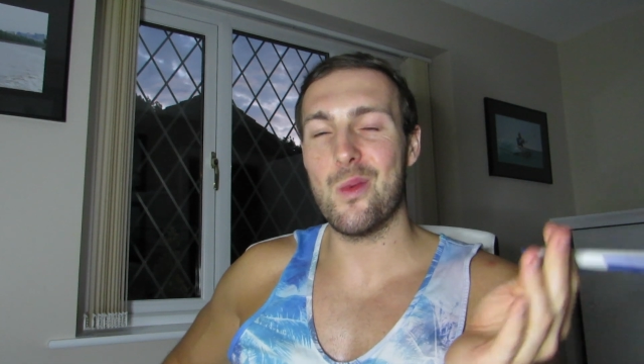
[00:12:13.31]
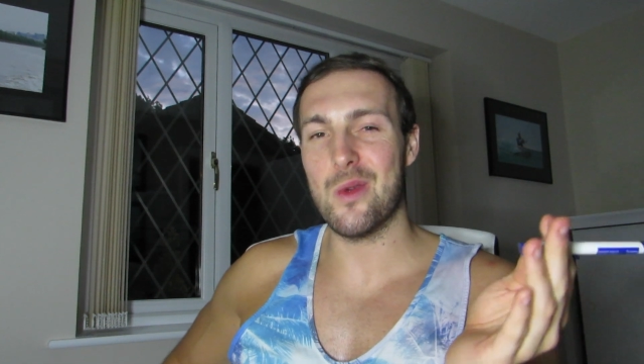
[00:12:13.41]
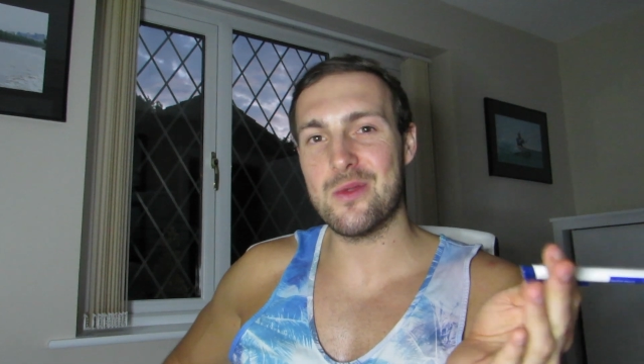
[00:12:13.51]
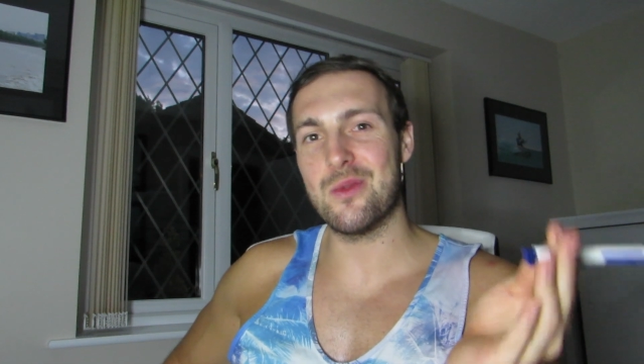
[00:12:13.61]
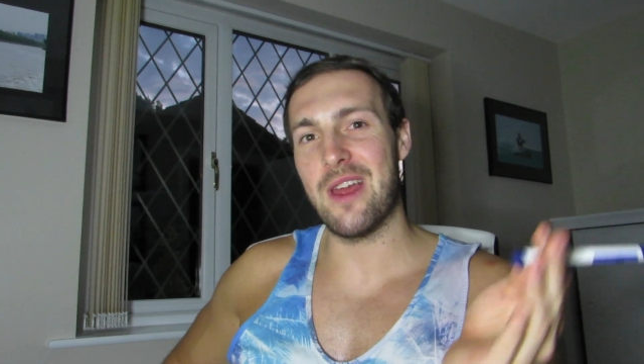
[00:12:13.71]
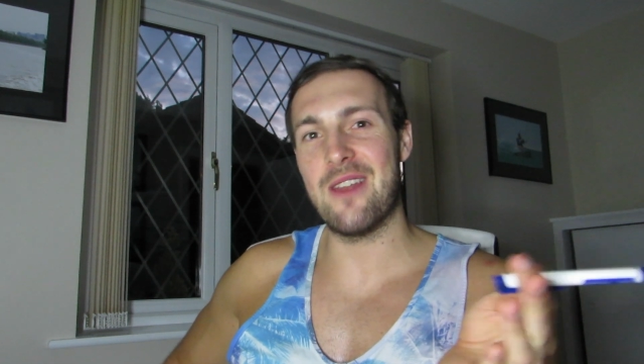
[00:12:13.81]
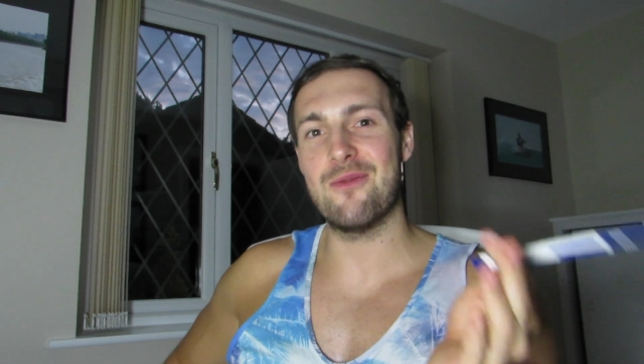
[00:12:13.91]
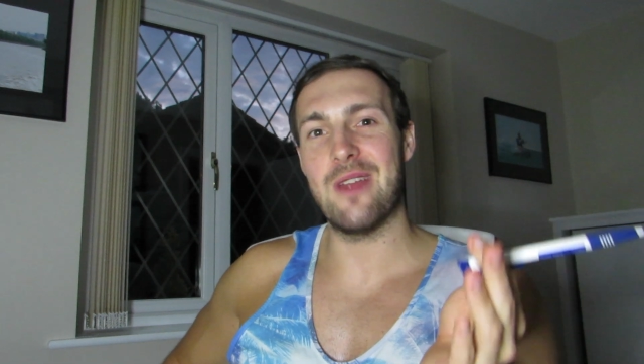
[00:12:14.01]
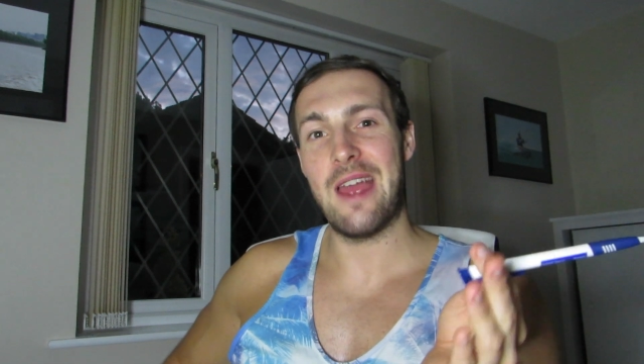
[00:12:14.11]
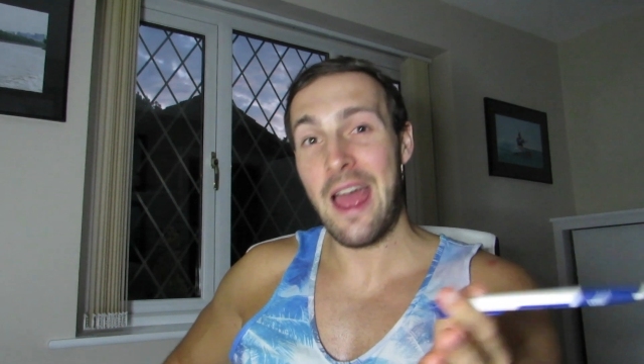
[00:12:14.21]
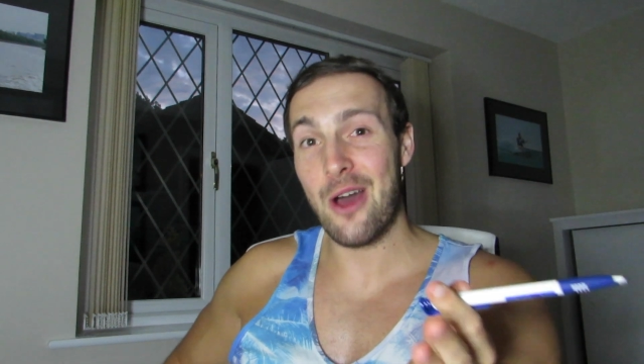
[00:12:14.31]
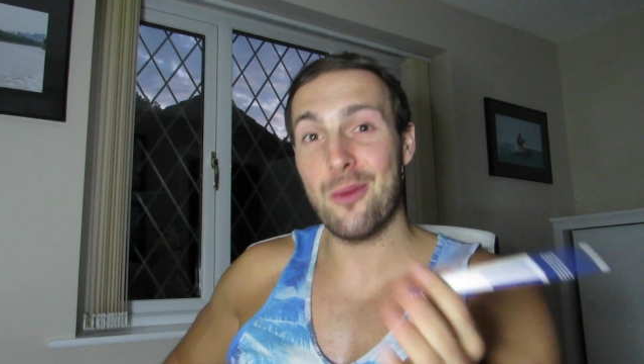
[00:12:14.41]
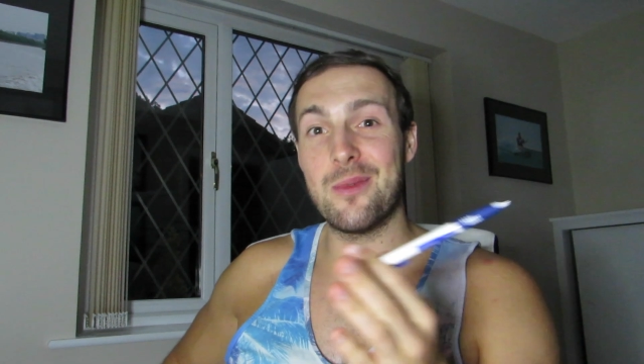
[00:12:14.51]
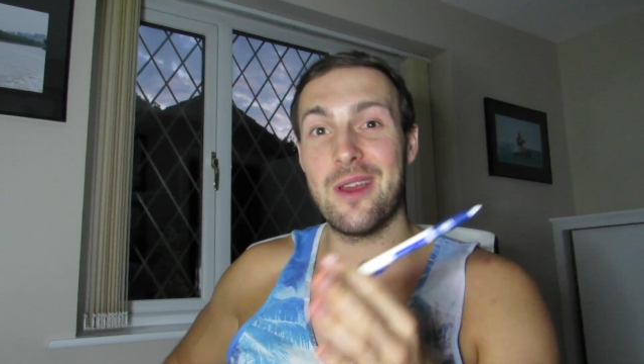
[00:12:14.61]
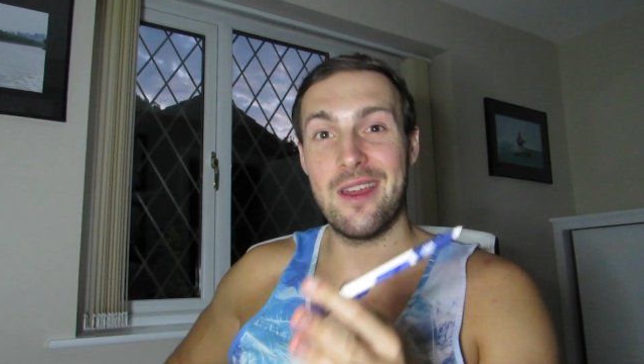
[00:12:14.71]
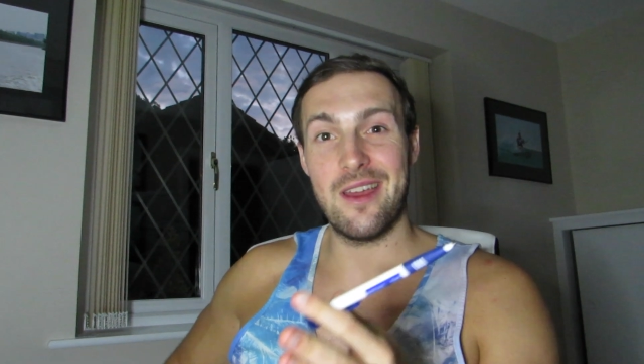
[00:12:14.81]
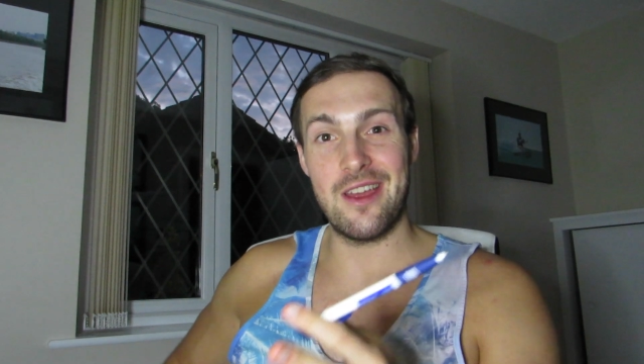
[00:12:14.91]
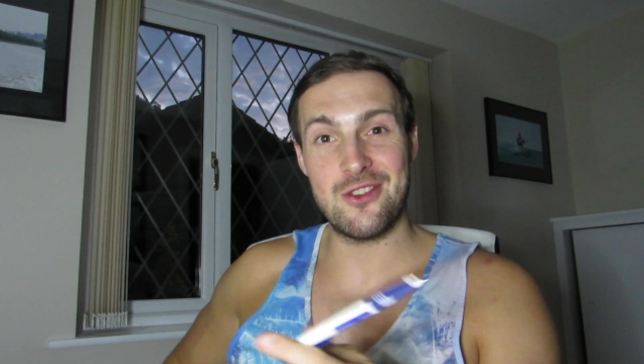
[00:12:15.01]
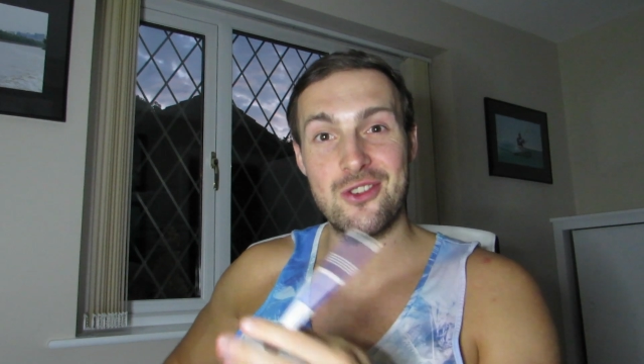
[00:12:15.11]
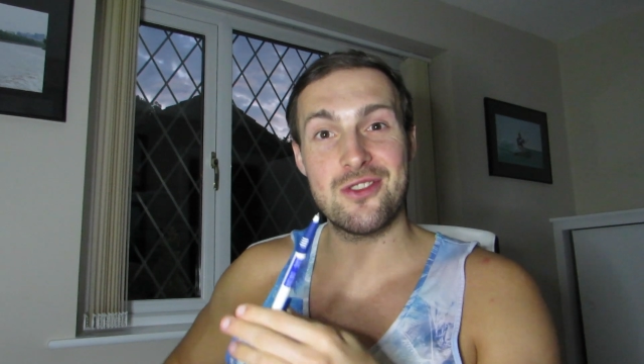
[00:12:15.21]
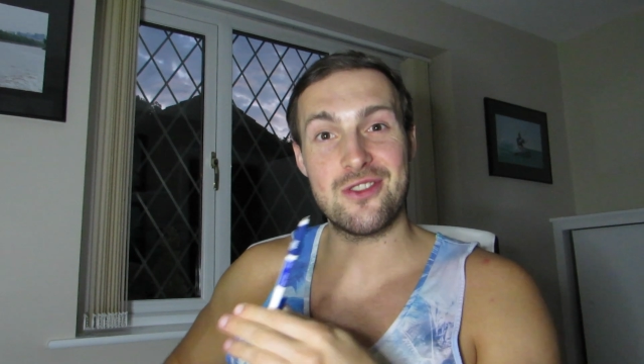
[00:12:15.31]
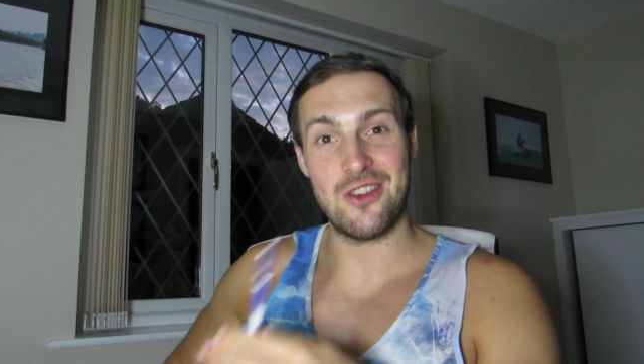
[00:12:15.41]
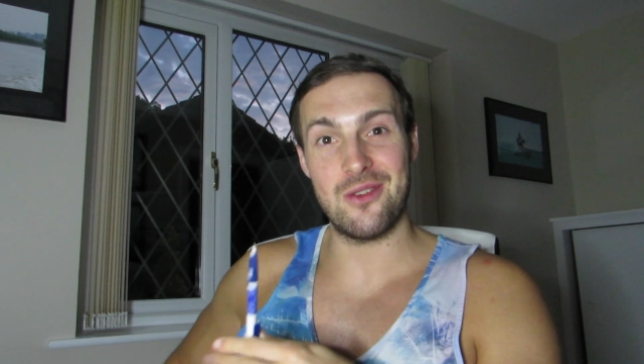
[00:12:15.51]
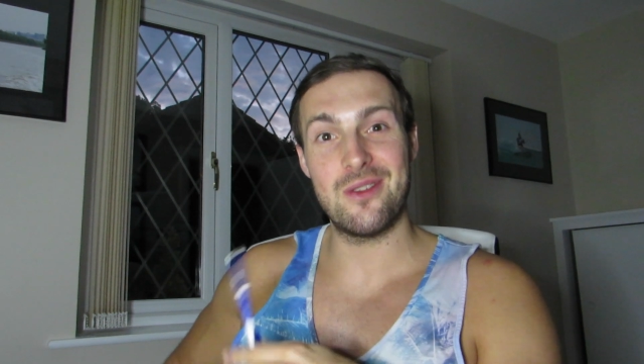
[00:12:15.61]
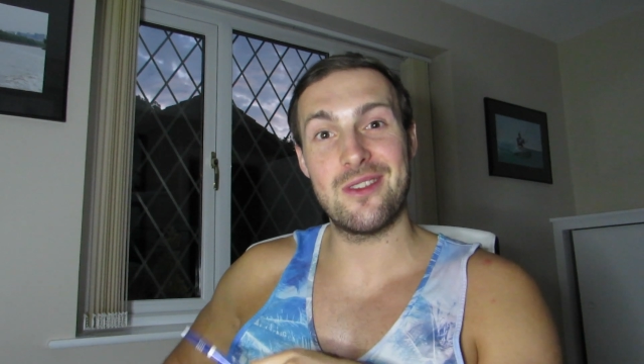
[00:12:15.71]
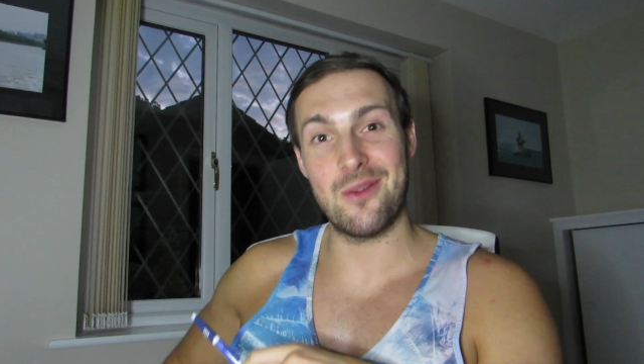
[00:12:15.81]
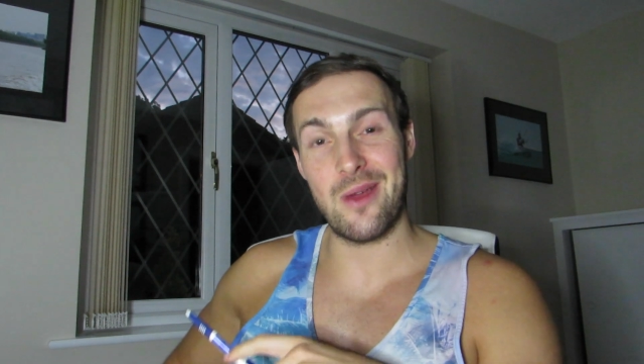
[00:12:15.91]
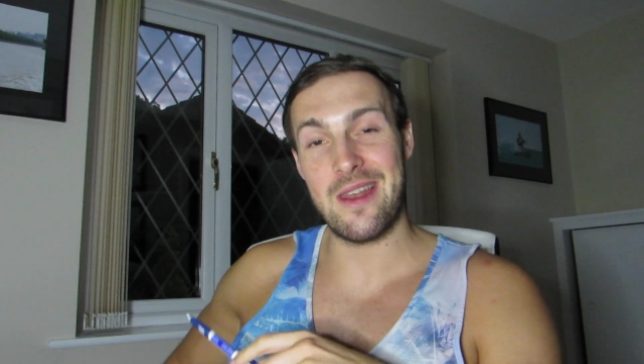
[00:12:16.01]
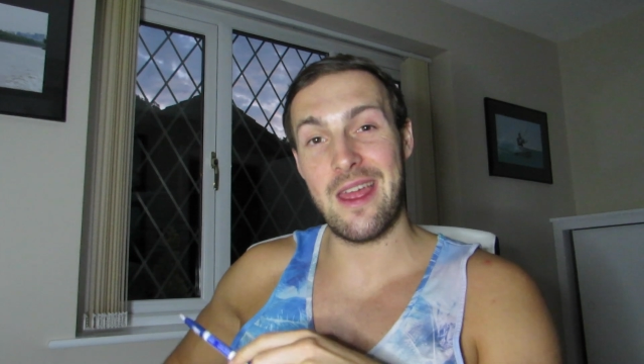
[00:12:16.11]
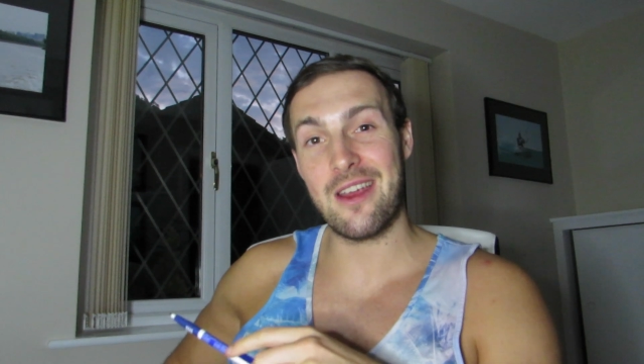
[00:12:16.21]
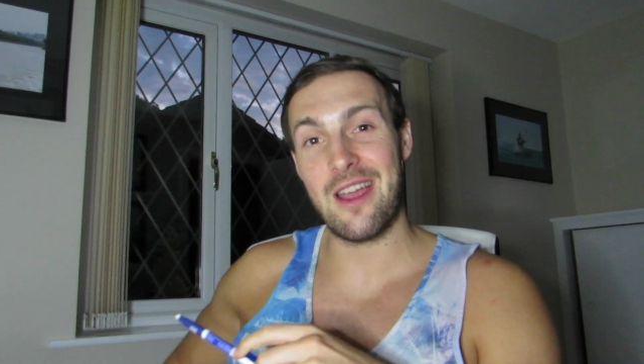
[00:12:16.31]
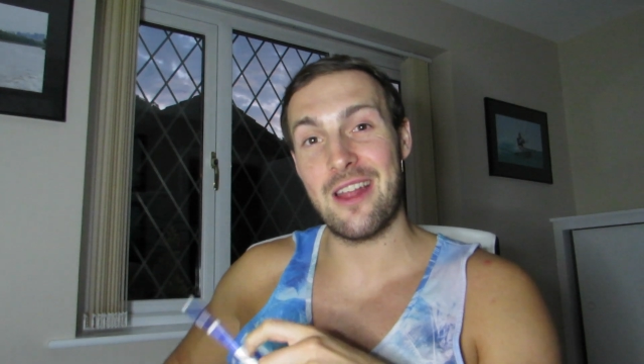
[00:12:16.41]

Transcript: which will then help adjust you to a net